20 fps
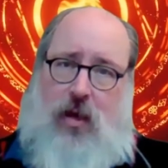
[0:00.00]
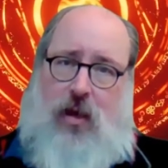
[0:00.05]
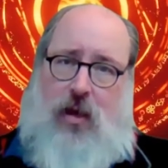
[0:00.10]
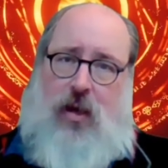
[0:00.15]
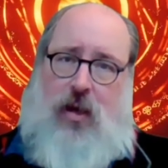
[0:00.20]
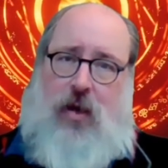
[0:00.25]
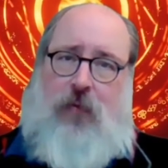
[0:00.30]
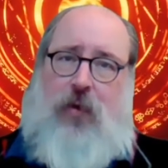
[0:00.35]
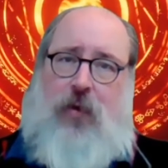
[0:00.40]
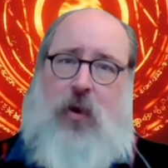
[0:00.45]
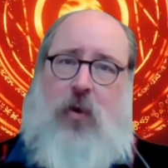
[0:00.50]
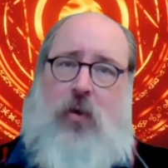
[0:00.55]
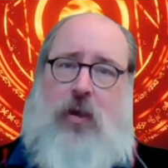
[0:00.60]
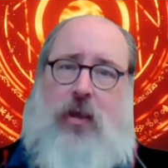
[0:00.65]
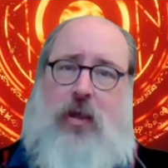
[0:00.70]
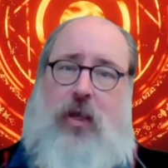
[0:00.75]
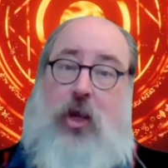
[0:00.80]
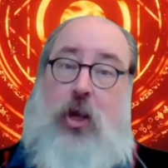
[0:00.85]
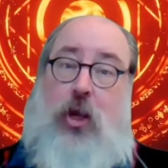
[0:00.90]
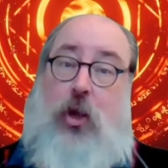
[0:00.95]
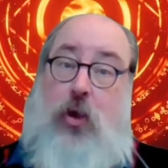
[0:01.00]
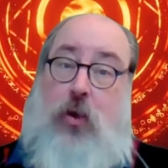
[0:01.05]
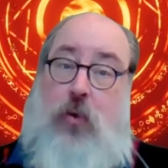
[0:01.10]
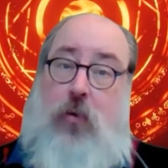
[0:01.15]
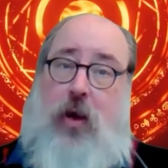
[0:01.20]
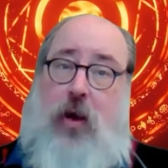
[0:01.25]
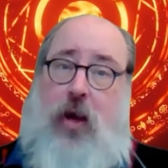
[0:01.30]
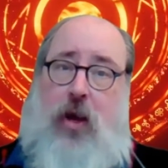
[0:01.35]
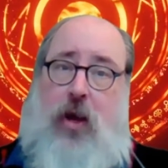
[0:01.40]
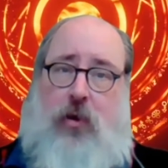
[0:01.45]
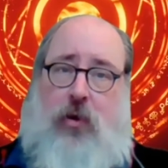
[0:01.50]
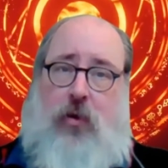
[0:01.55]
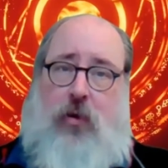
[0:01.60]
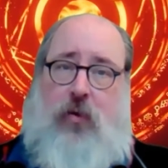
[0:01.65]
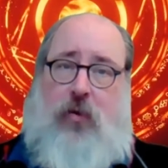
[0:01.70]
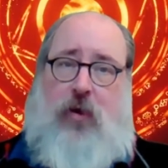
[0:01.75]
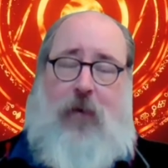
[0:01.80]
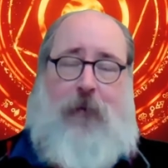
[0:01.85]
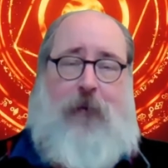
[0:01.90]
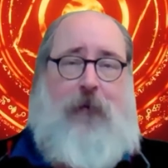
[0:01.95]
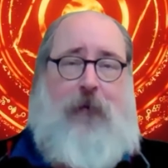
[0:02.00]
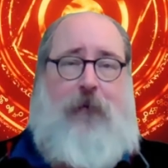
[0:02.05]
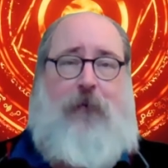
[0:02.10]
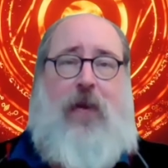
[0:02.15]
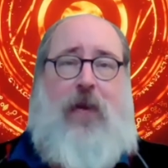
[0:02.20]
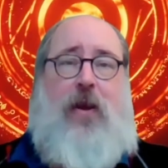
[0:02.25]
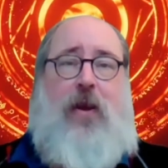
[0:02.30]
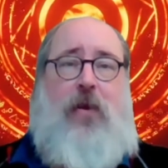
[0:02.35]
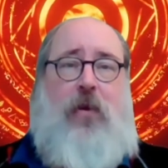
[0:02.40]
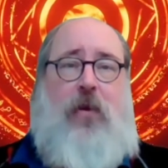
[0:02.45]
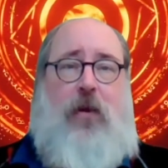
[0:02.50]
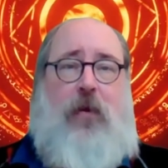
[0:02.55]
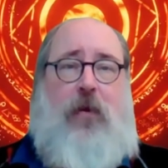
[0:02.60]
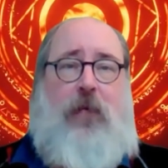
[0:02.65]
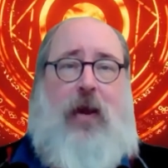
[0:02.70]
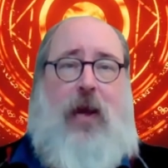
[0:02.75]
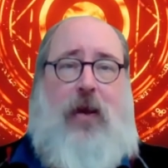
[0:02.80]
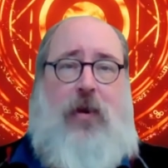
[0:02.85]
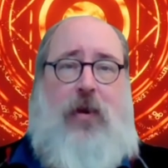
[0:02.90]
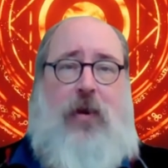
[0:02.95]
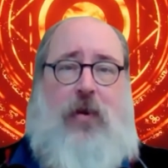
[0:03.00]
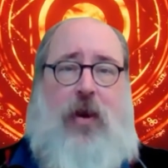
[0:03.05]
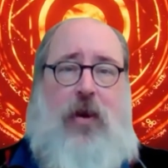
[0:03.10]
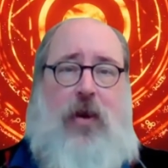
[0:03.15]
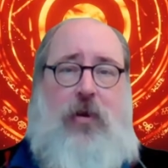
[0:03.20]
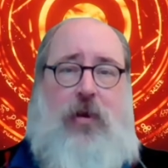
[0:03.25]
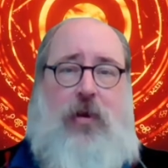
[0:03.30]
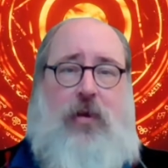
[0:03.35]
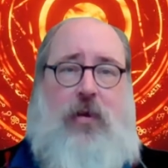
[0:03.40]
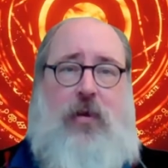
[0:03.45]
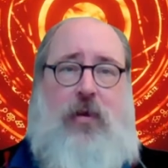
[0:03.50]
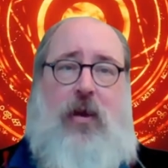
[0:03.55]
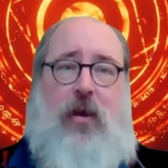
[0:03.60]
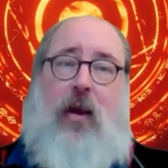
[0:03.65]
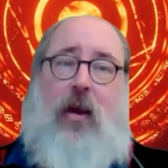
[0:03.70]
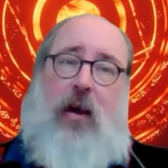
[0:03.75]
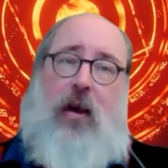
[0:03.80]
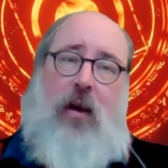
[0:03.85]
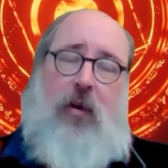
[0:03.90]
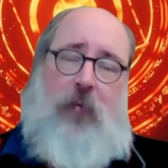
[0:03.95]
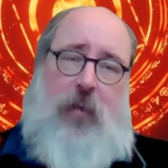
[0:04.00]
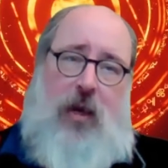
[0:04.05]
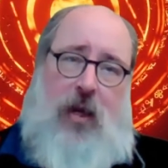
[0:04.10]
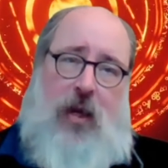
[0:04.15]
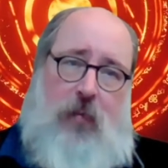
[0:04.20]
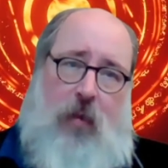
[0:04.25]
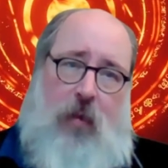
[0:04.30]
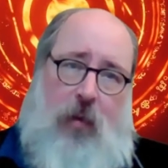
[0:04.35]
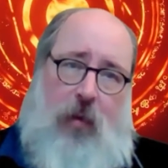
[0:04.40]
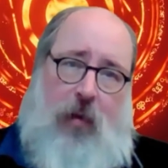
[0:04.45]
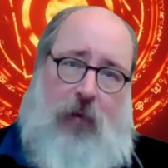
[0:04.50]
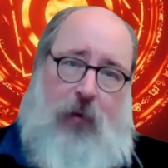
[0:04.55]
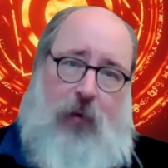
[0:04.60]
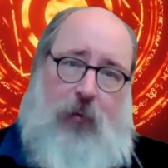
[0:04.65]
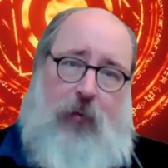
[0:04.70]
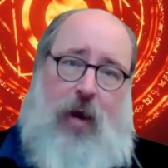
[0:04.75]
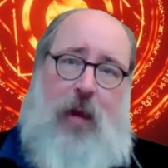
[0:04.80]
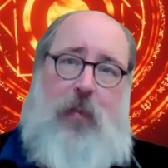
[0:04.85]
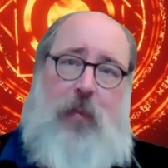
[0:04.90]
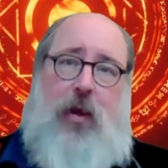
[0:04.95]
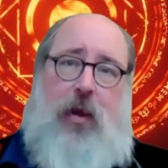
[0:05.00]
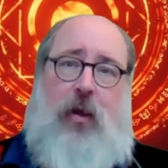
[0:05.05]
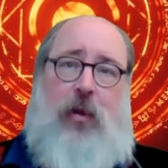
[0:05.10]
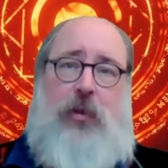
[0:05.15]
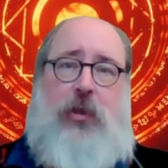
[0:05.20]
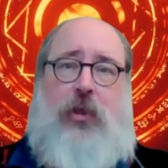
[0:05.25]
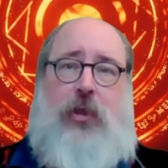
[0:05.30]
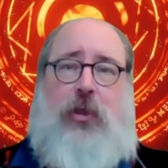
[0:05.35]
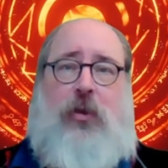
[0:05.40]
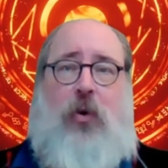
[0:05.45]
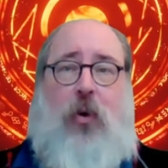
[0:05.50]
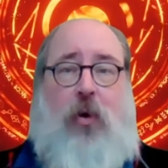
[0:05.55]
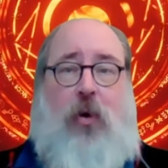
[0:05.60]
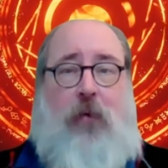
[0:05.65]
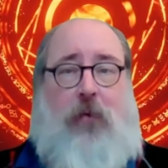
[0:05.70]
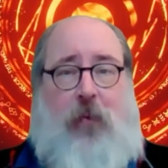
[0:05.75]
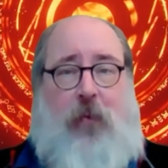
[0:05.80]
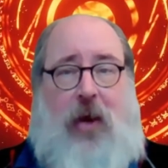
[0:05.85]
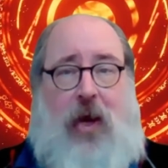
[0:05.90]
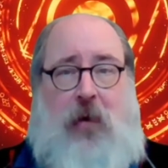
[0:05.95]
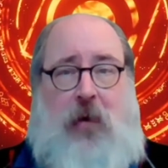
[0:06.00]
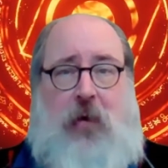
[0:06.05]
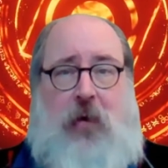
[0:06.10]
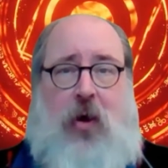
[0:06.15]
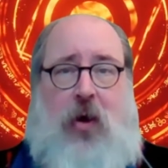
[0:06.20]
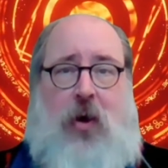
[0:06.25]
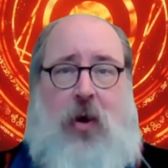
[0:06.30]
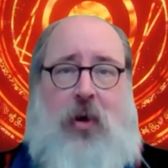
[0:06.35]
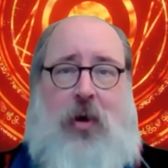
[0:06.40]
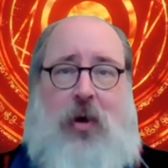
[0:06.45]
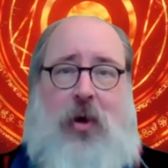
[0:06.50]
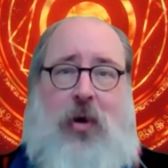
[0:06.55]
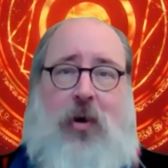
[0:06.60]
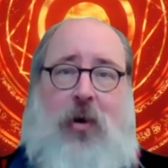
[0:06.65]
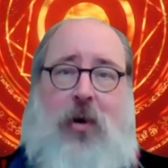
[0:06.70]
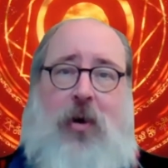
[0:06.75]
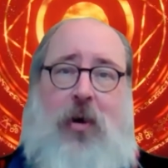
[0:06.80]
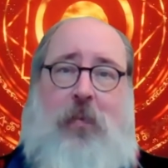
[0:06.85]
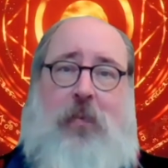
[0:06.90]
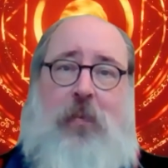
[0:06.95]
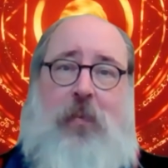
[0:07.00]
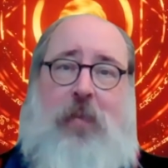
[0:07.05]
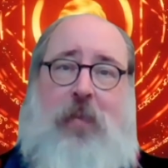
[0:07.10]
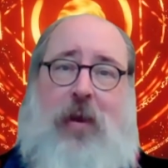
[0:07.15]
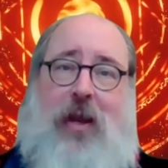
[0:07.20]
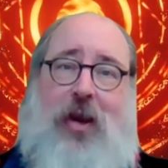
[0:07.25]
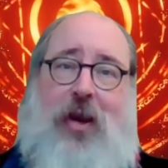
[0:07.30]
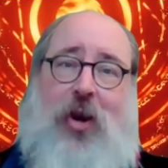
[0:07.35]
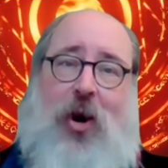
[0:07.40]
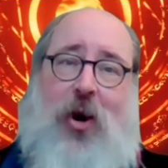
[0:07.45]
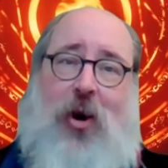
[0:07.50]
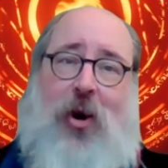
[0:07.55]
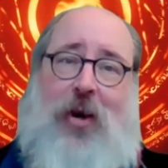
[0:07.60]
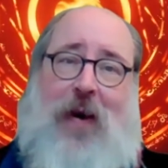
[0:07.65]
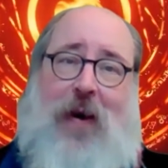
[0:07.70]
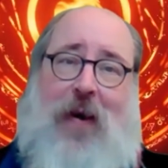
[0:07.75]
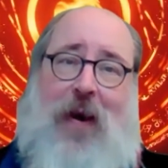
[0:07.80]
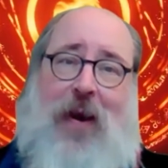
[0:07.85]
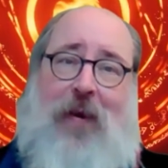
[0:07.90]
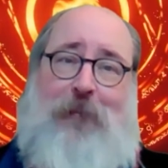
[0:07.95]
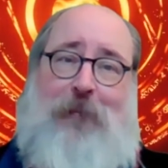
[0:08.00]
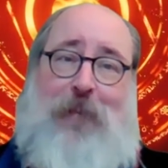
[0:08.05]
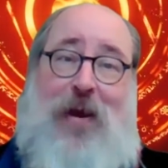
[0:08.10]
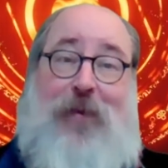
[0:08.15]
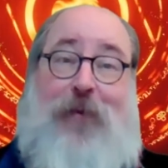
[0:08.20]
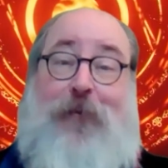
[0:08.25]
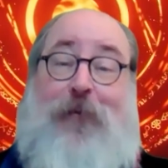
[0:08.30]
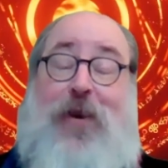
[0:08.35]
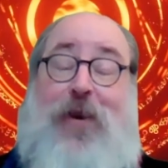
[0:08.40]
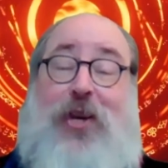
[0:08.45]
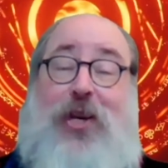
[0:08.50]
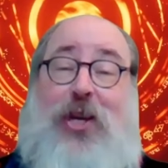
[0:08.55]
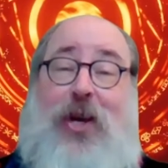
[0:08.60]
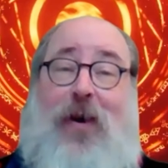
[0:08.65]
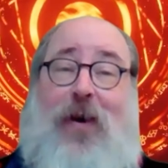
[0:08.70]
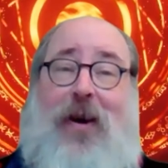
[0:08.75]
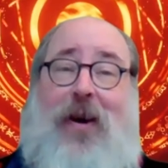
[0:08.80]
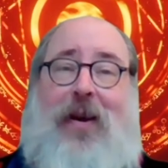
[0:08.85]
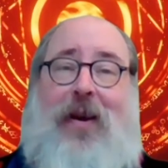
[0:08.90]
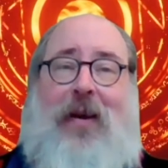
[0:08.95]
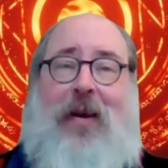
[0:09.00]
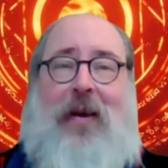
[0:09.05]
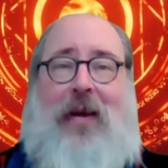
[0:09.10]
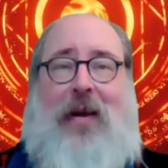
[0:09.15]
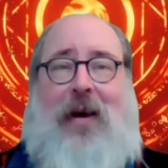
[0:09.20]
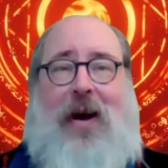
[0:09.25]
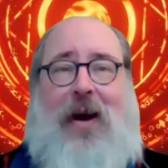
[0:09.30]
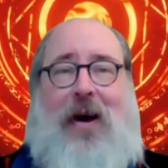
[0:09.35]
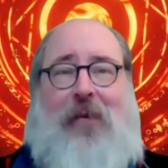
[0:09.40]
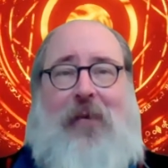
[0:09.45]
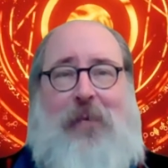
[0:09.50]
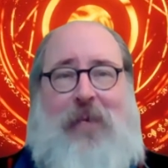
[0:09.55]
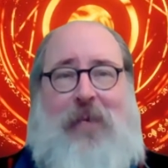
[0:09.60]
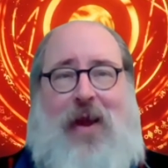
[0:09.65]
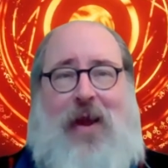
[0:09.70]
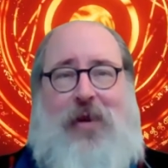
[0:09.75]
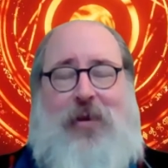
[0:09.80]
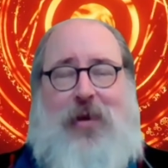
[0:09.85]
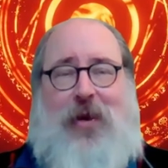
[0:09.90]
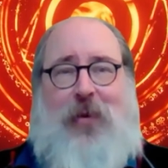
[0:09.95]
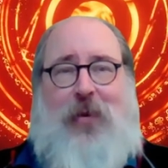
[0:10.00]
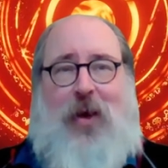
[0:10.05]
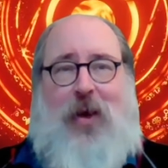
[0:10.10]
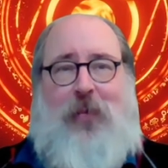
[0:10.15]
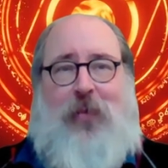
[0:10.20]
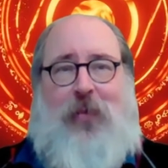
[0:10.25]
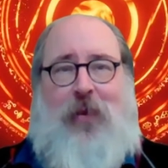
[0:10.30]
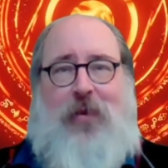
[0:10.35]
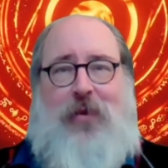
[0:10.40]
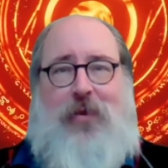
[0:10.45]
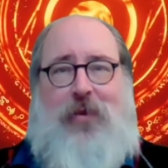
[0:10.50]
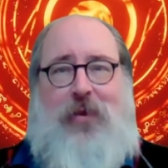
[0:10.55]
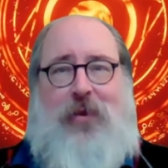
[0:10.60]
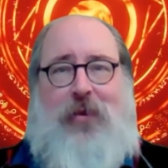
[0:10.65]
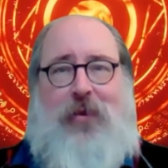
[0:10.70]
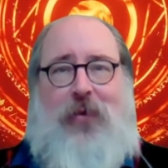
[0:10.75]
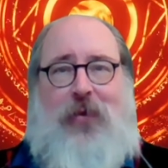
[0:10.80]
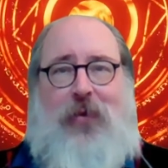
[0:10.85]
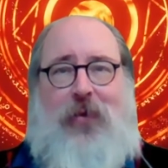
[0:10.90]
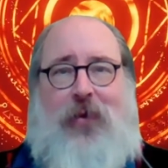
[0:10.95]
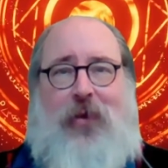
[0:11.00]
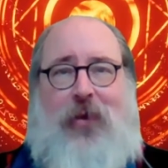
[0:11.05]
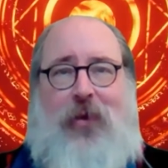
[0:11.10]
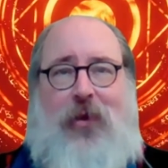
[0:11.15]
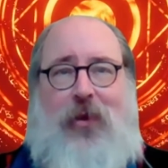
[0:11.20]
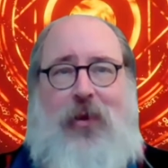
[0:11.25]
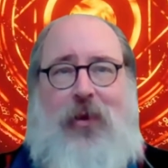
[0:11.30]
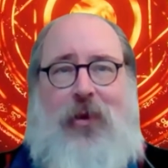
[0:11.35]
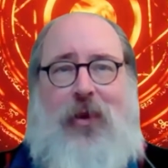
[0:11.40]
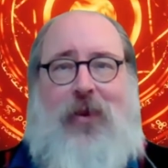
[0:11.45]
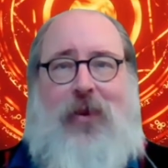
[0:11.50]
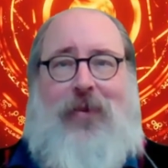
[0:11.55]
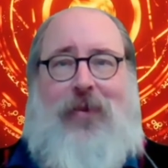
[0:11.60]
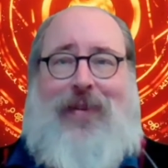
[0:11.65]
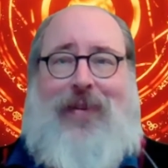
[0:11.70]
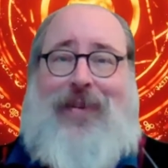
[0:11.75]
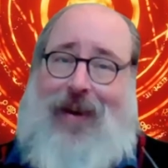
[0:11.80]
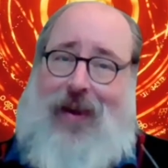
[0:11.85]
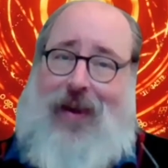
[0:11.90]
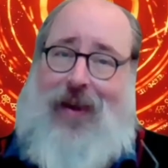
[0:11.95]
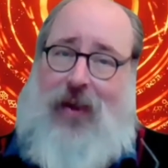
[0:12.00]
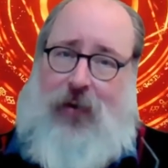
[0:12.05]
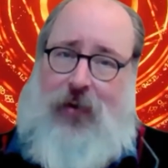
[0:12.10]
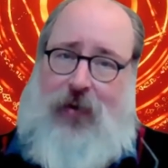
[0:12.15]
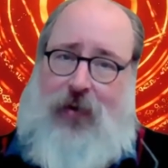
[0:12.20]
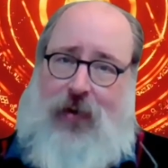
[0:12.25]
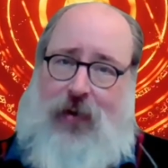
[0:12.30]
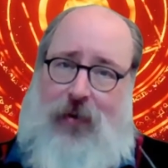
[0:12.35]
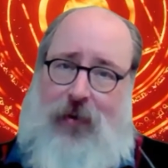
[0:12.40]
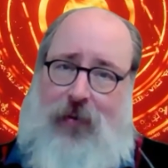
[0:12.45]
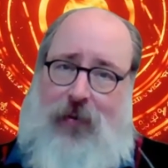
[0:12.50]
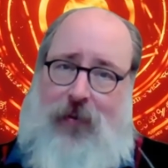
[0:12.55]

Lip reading: And if the only thing you can do to fend off accusations of being a member of the rape culture or of the patriarchy or of being a card-carrying beneficiary of imaginary white privileges is to silence yourself.